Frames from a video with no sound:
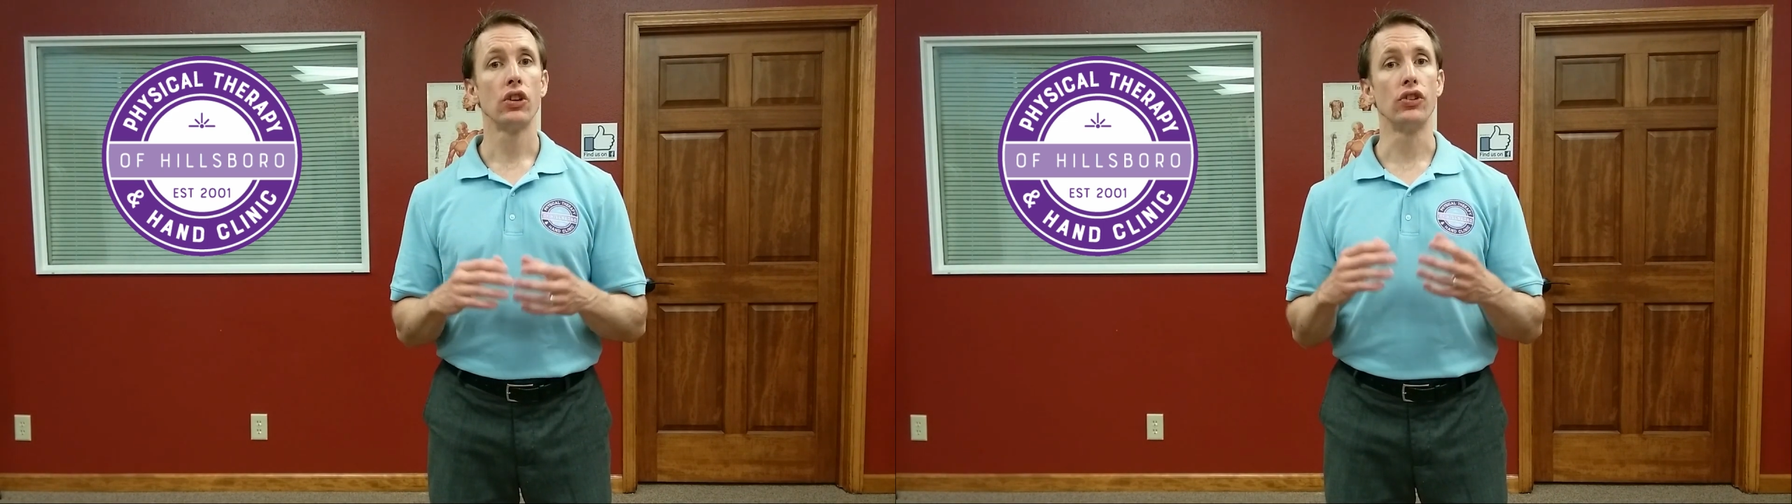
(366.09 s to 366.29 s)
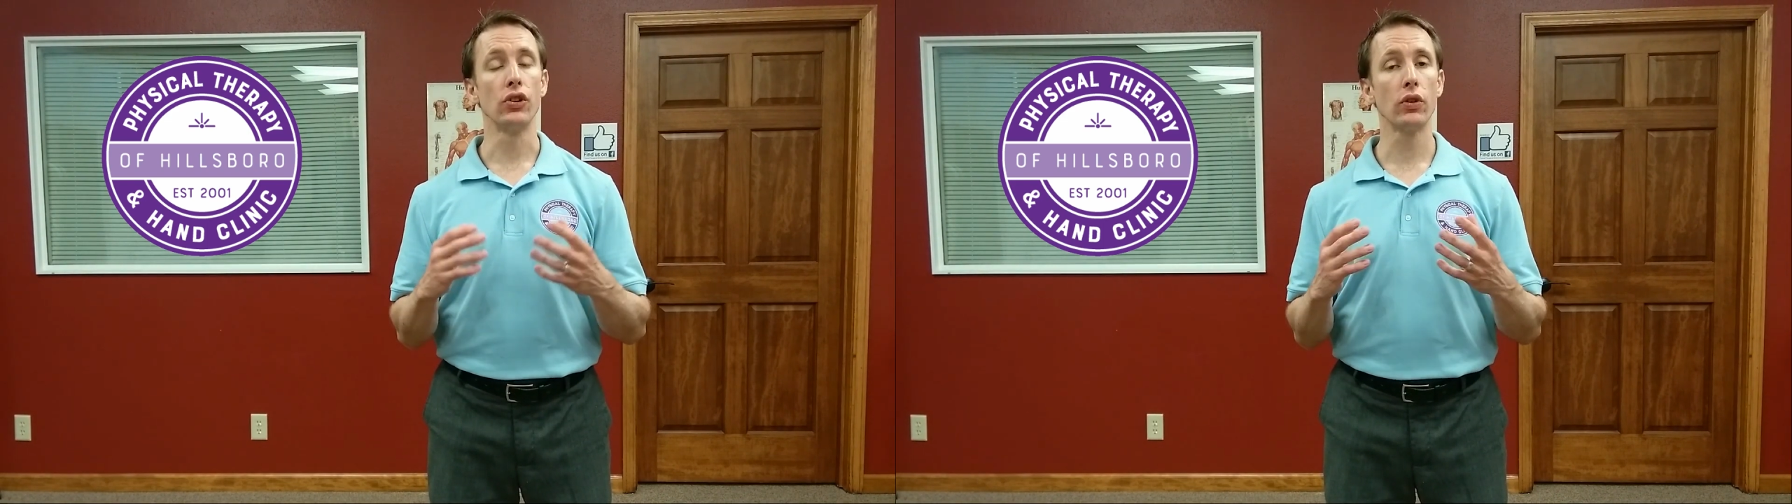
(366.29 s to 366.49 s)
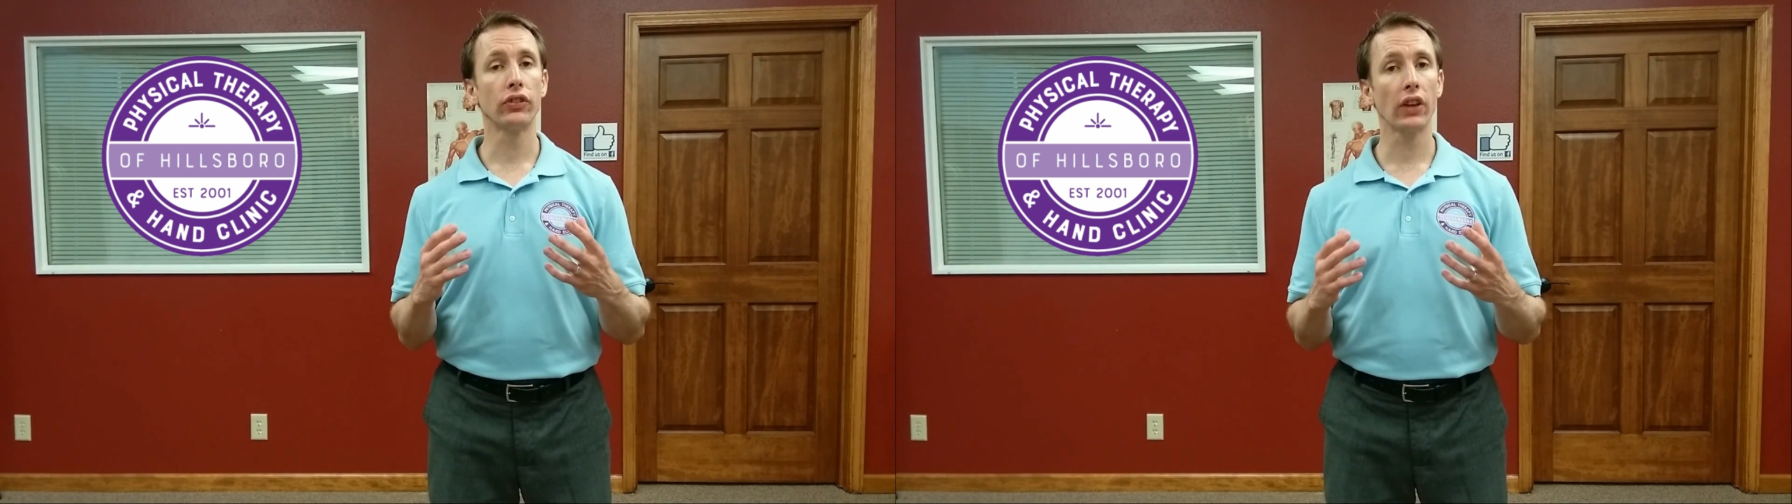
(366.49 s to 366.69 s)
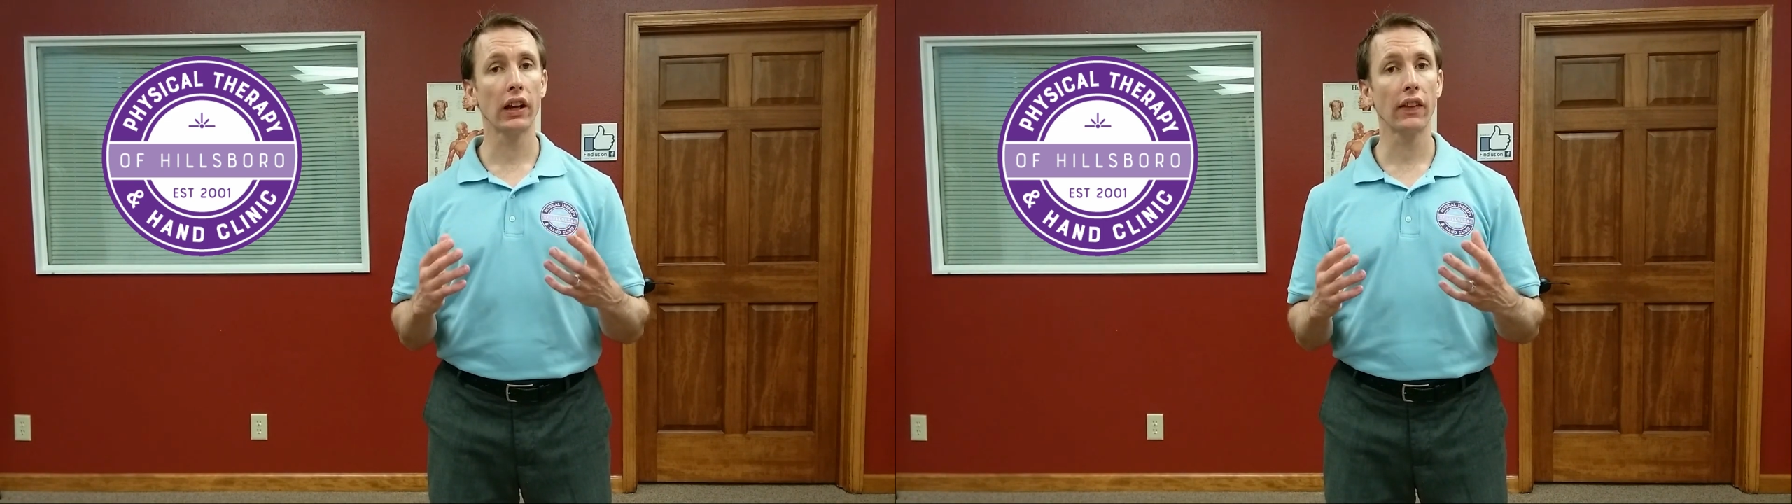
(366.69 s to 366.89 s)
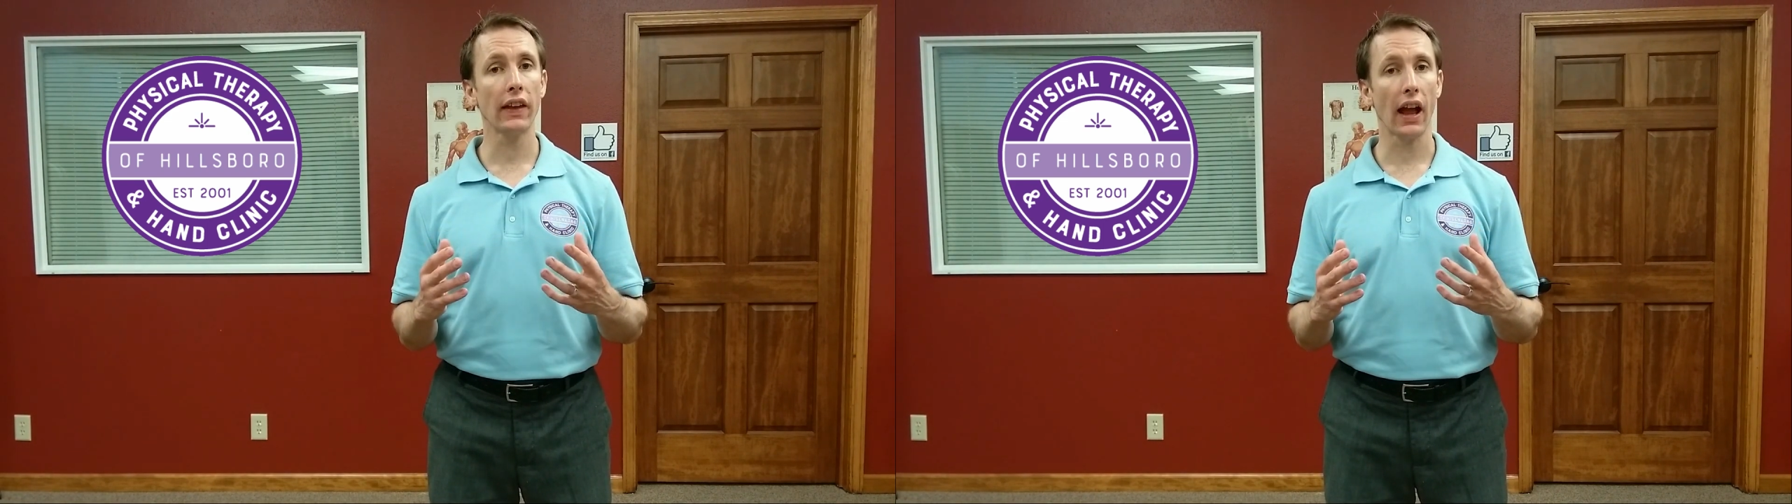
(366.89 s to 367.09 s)
Do a
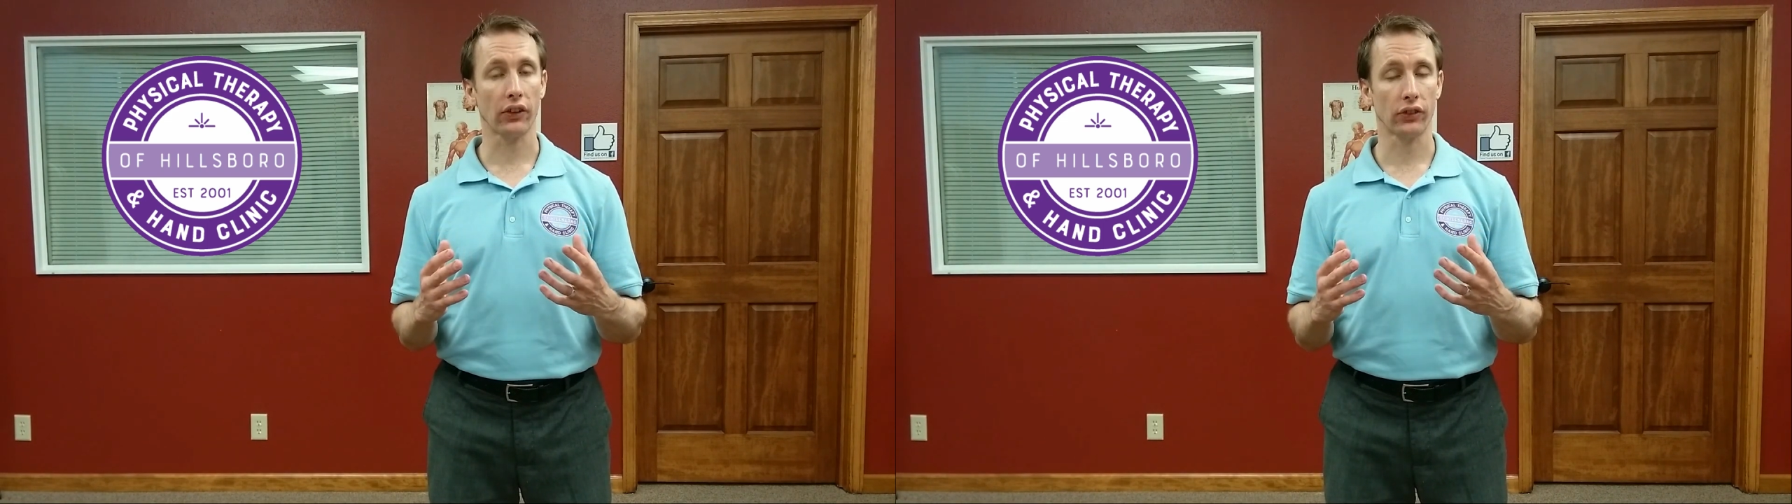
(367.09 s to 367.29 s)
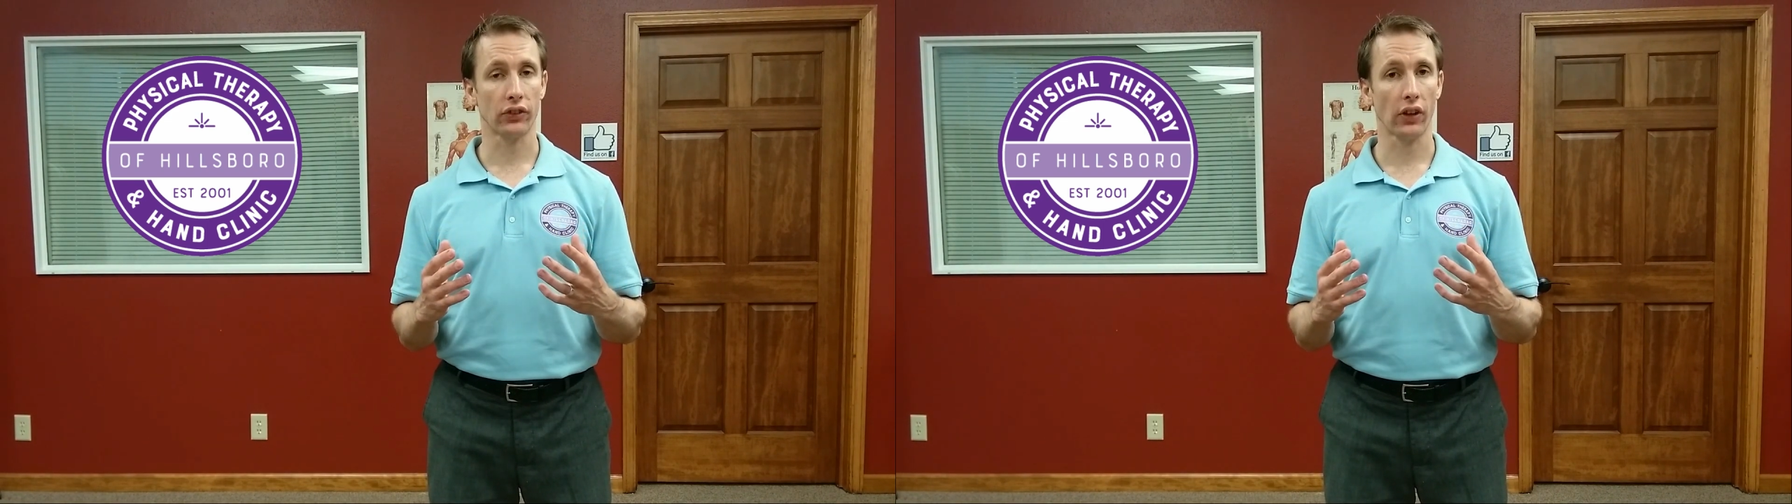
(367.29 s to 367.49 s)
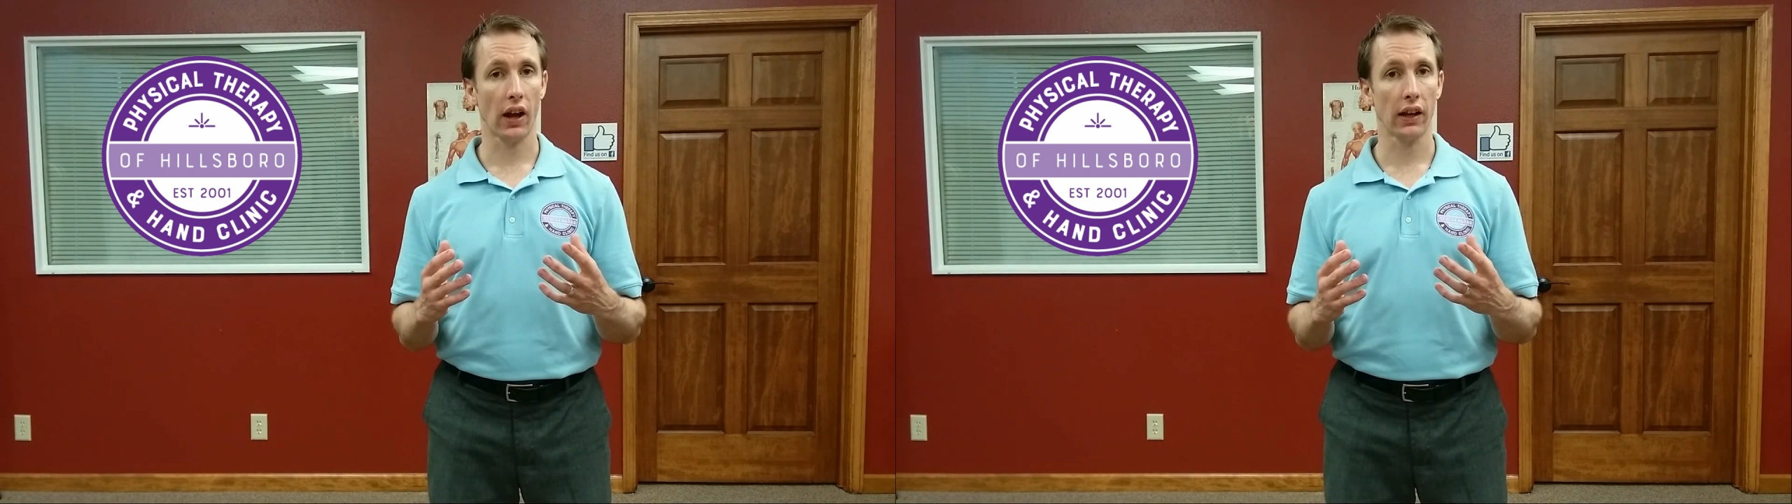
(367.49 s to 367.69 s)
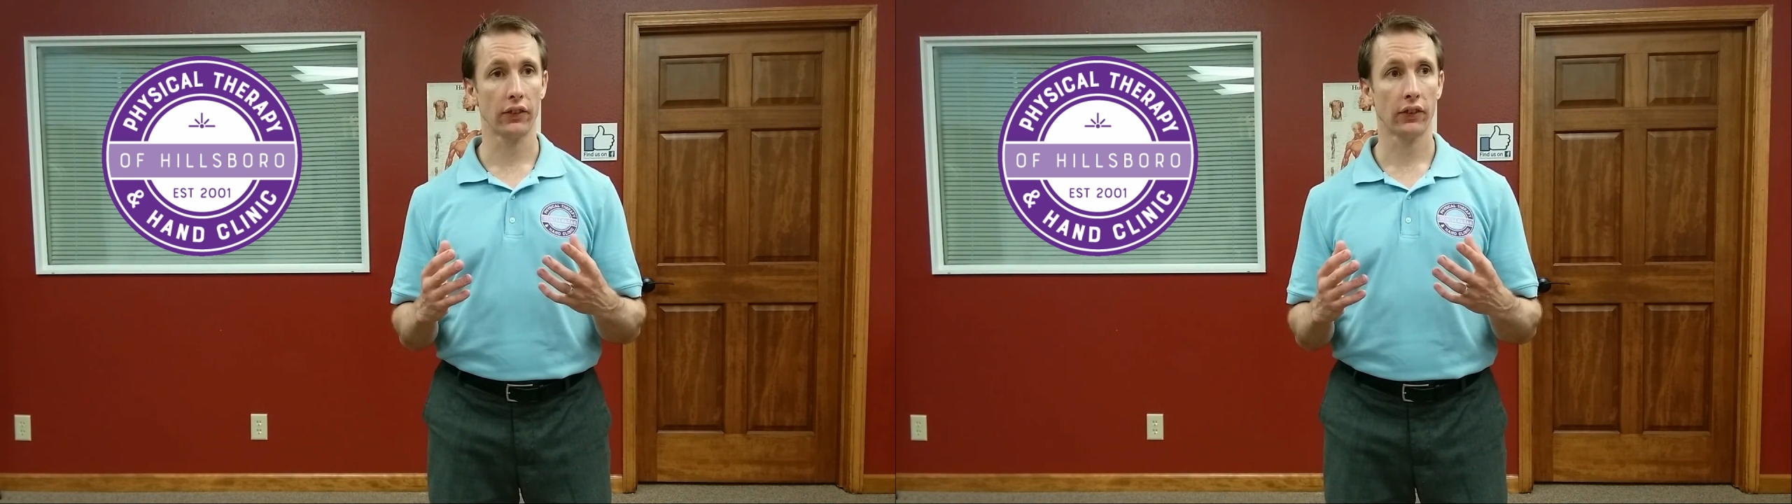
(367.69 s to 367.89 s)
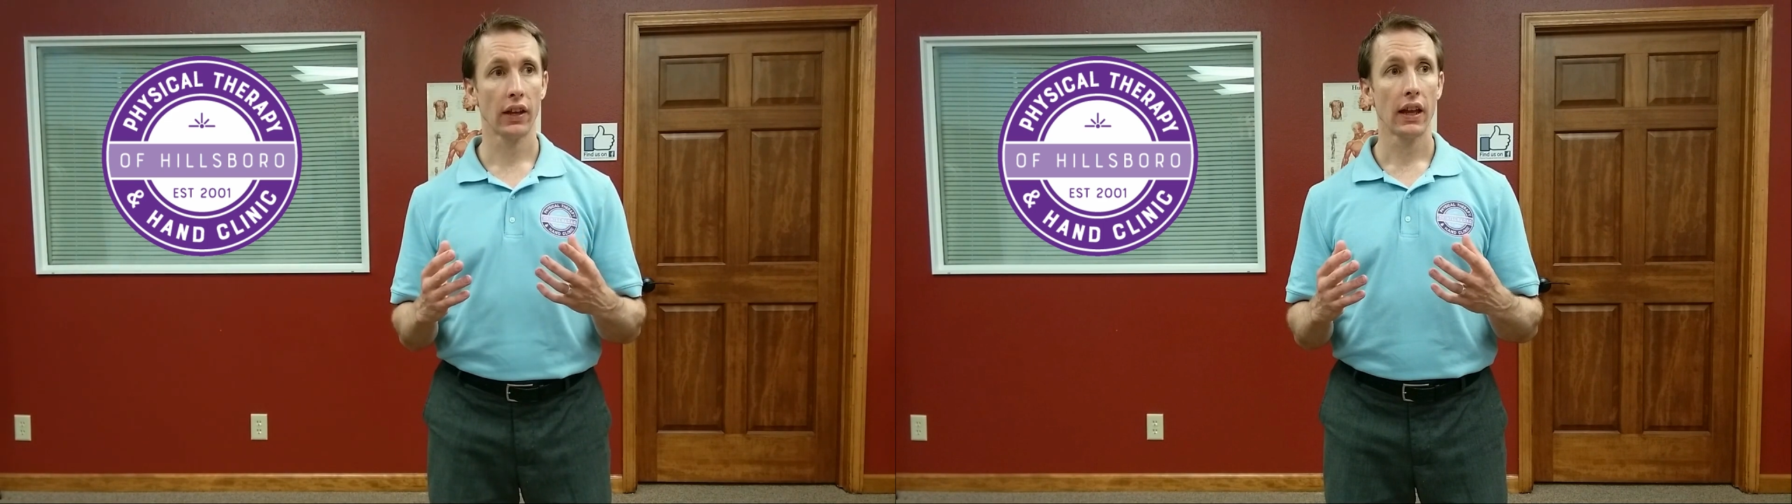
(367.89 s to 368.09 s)
set of the
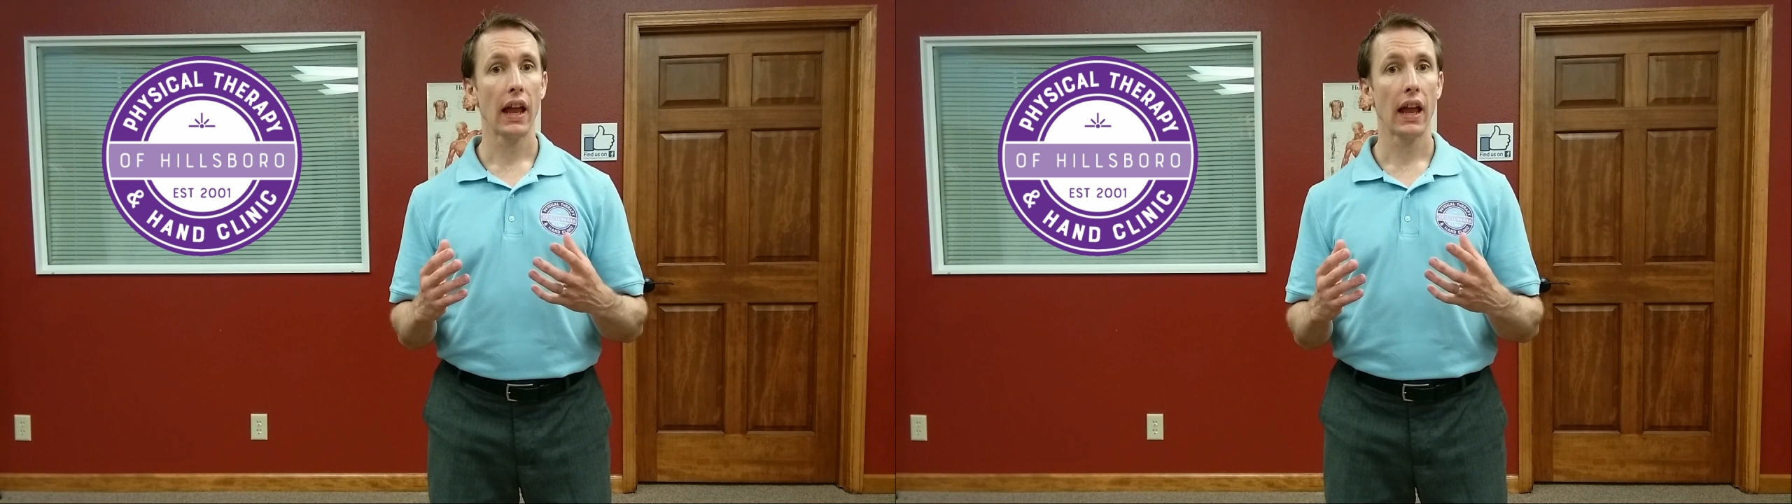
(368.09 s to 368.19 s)
exercise